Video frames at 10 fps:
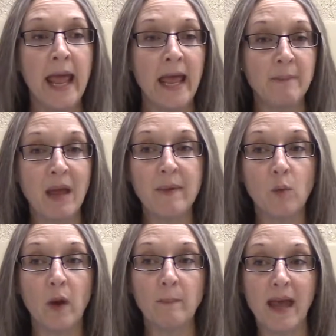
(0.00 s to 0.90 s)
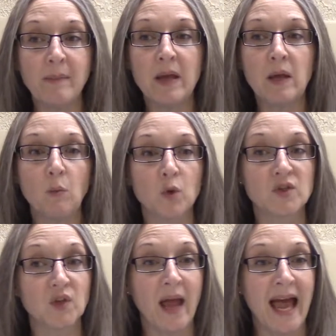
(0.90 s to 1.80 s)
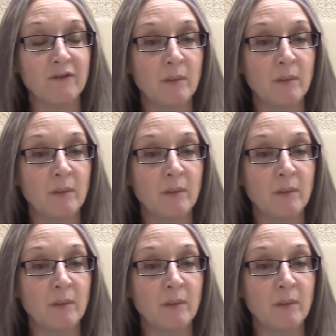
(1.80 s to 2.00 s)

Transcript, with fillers: and maybe we'll still have